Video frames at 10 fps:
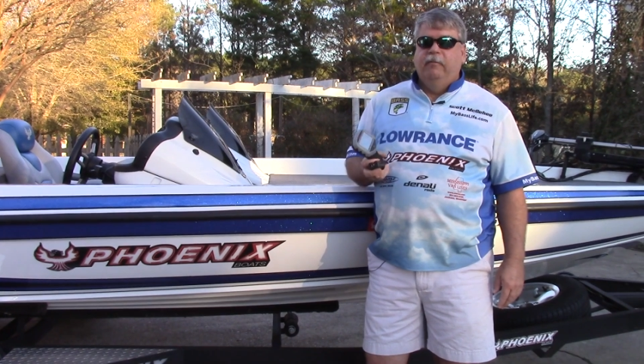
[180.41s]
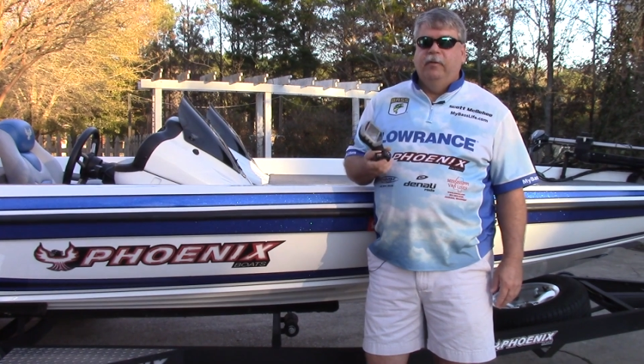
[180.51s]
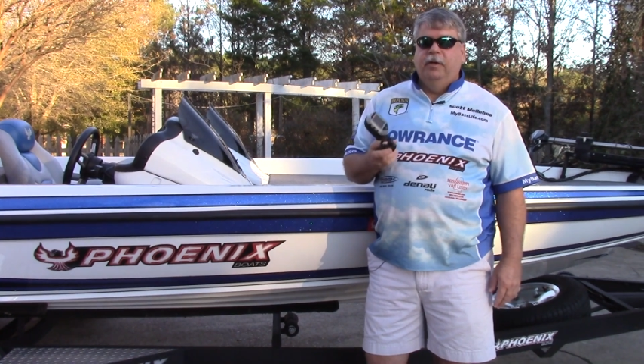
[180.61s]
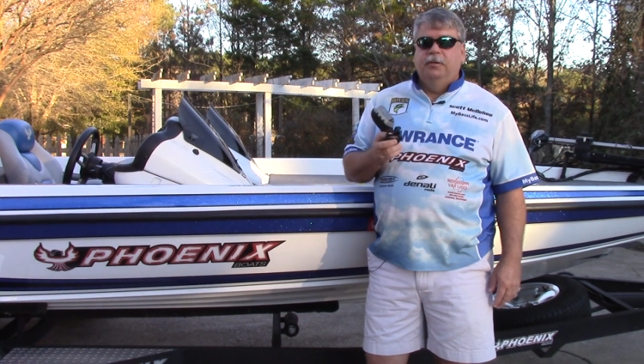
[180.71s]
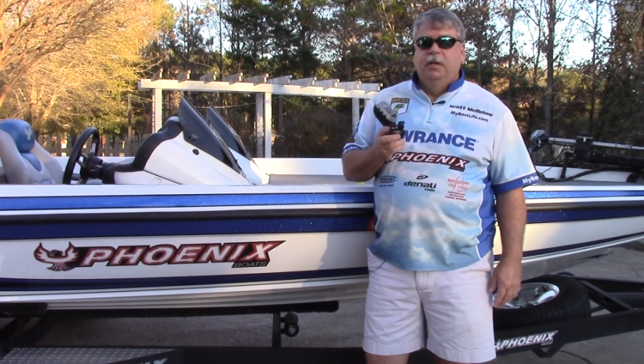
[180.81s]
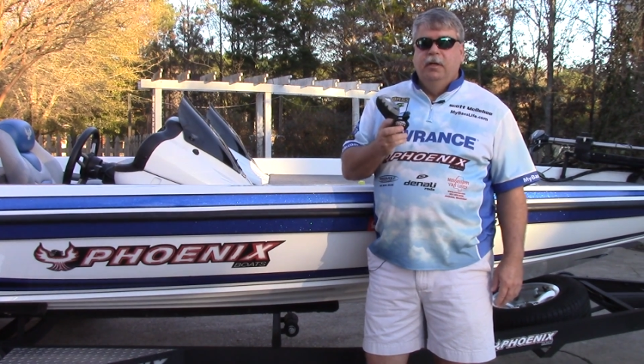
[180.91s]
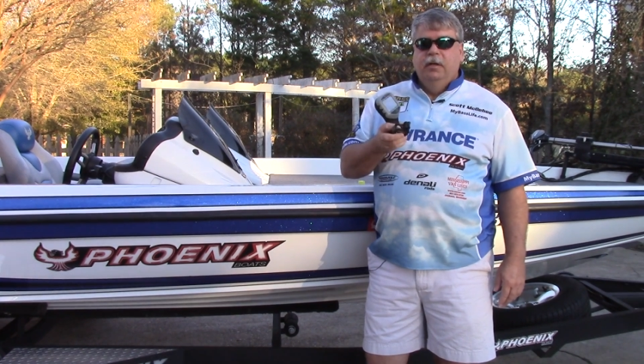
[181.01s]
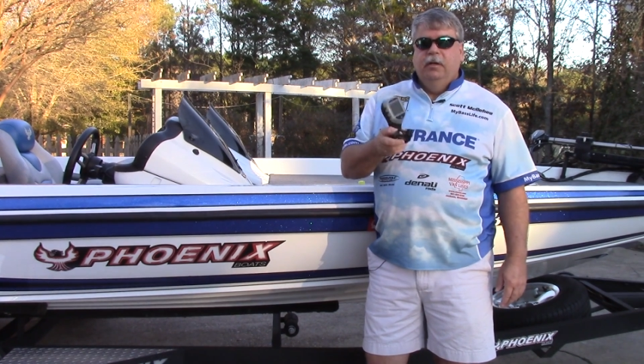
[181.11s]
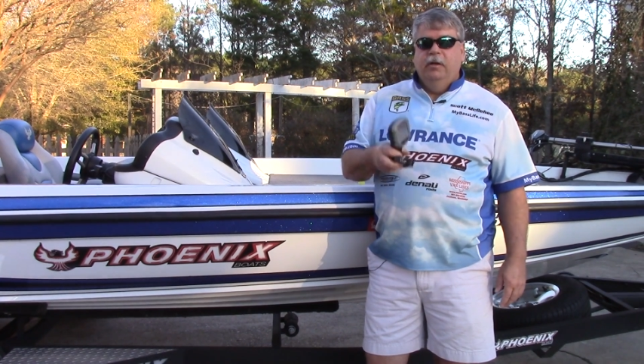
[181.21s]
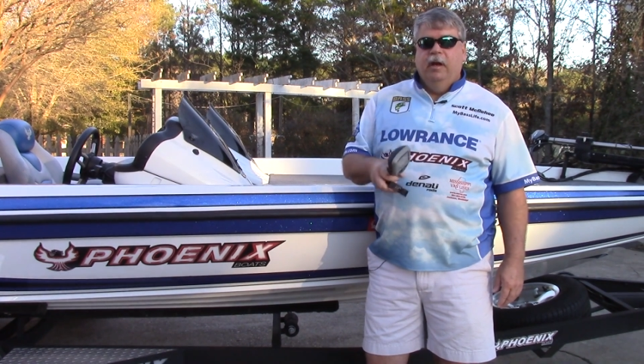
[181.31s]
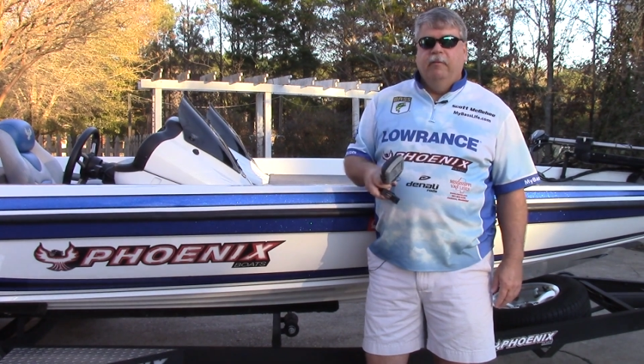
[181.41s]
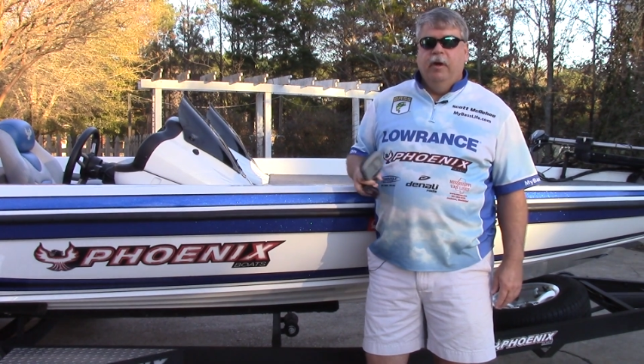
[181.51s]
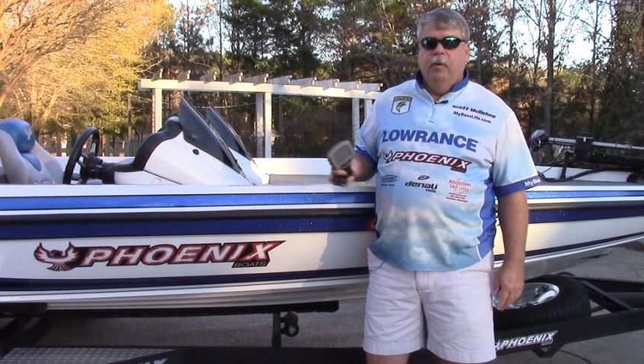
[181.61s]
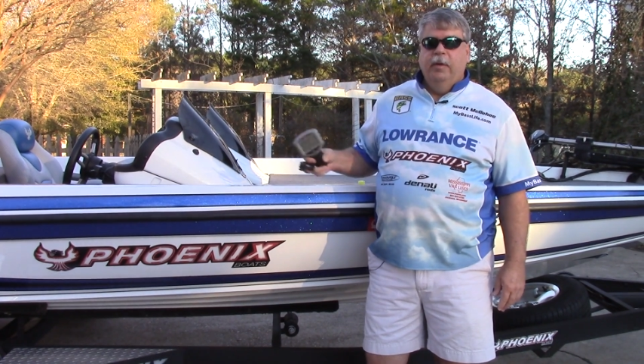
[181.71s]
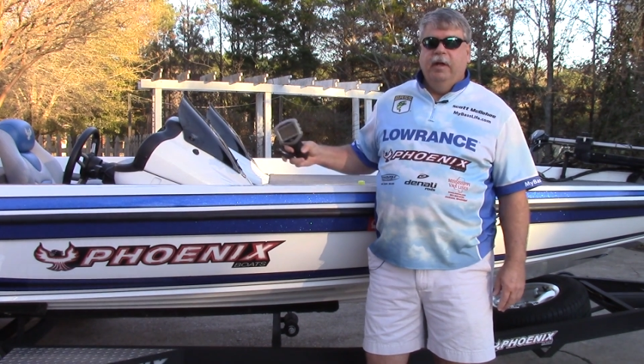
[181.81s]
fish, and you never
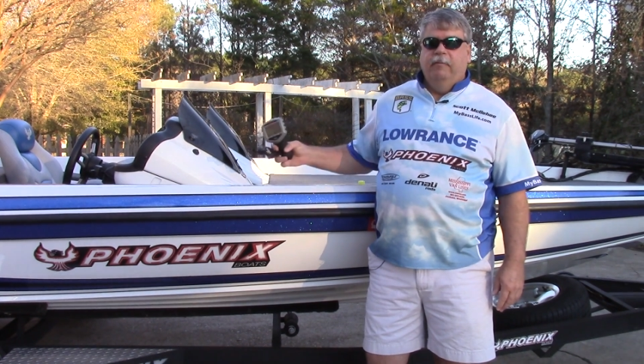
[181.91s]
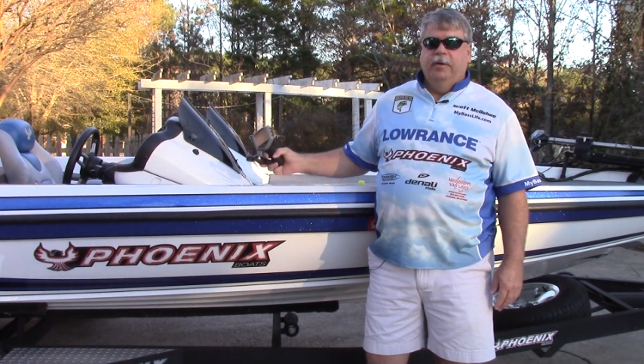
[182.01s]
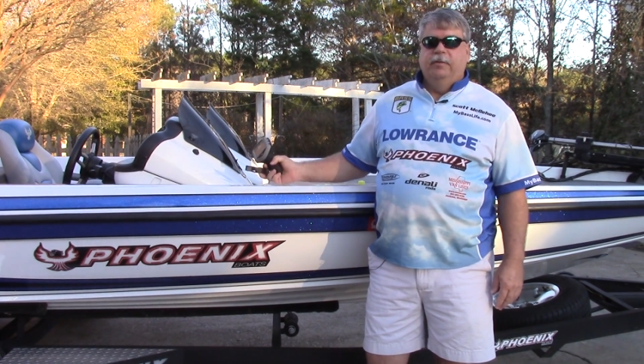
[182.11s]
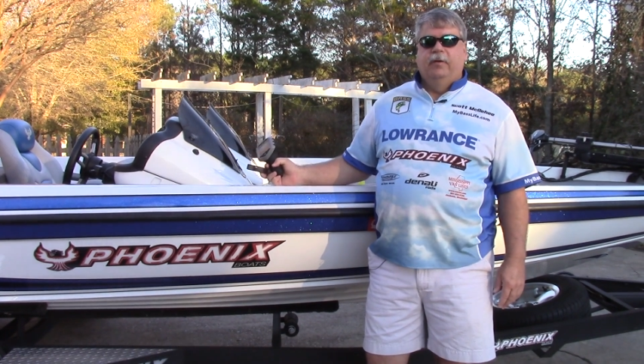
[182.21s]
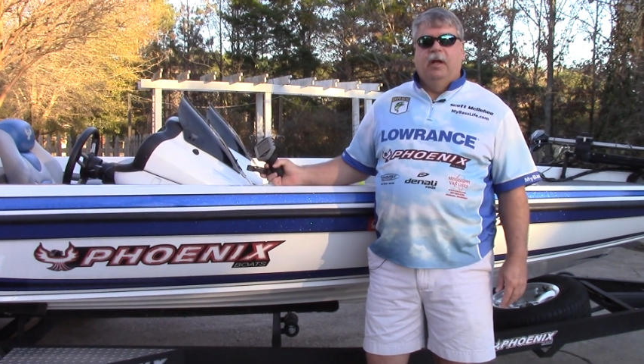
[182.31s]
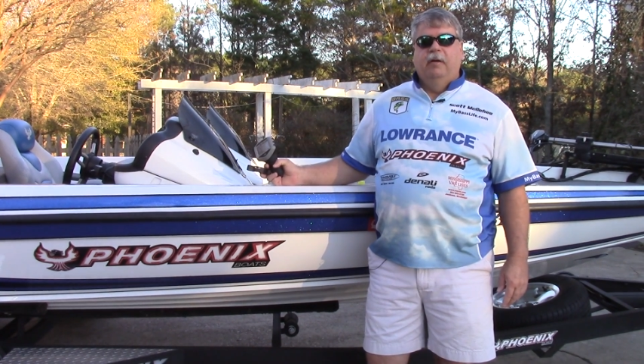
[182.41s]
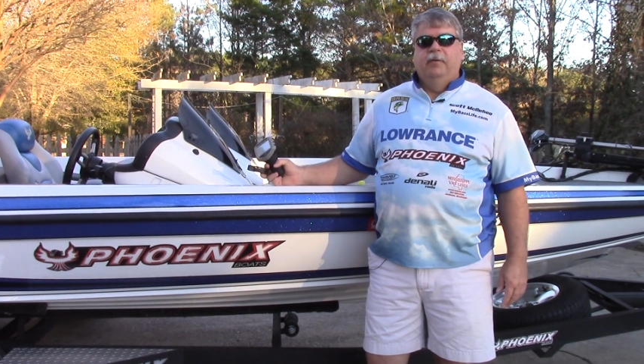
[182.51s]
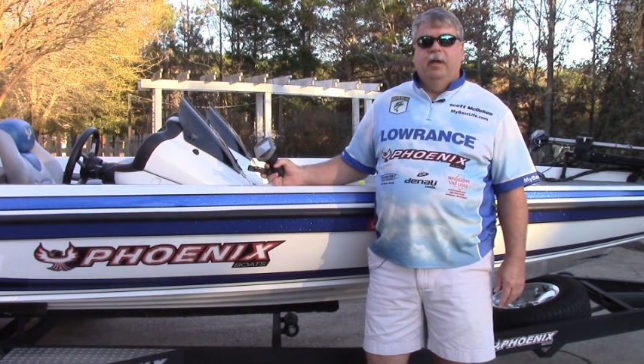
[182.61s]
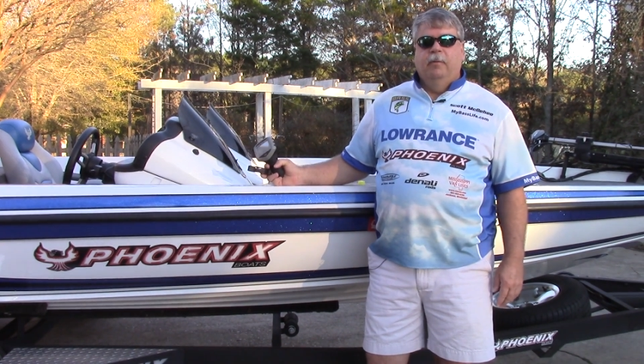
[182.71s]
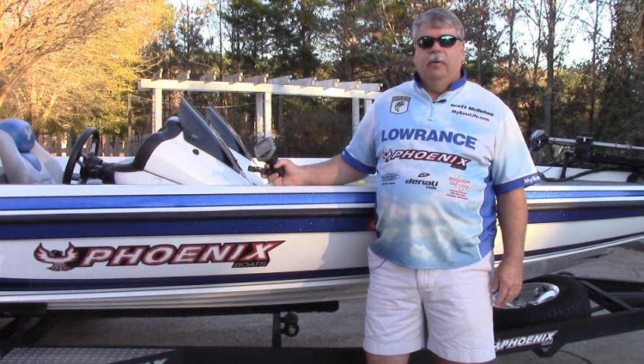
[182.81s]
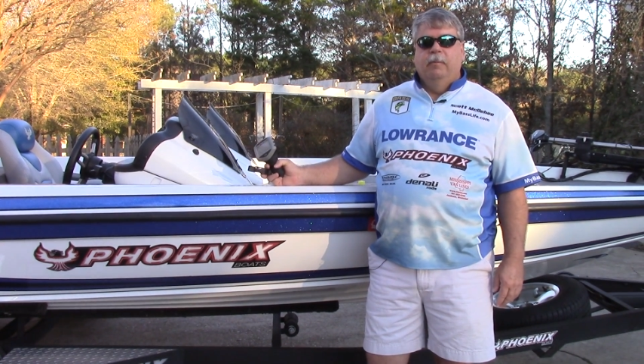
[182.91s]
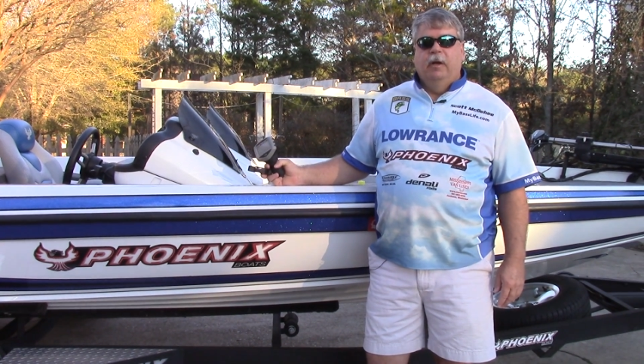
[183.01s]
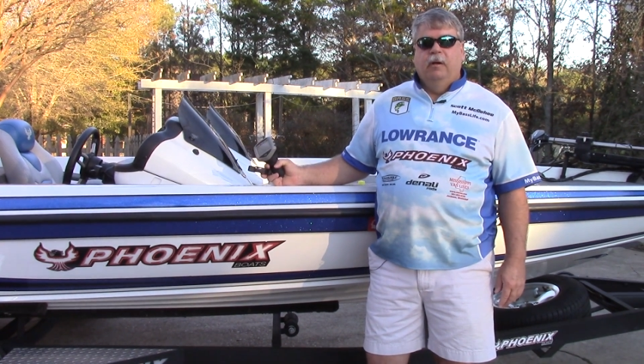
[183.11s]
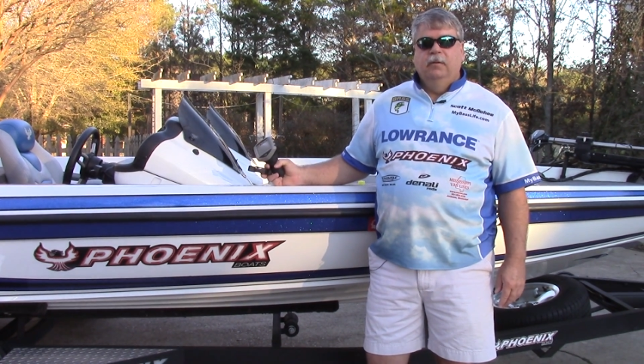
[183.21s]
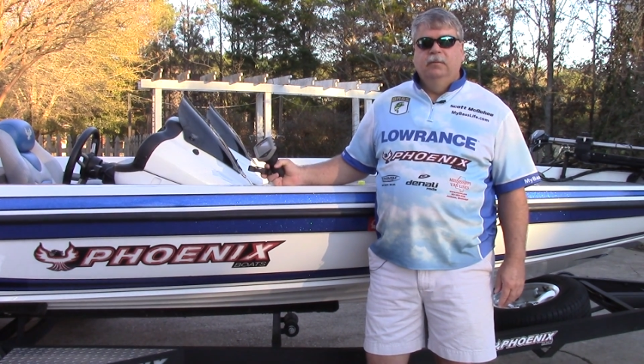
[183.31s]
know when that fish of a lifetime will come
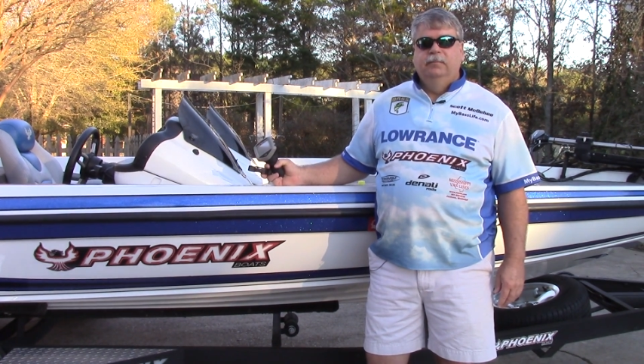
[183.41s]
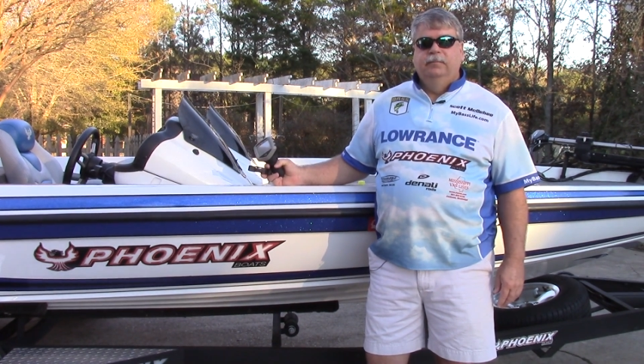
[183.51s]
along.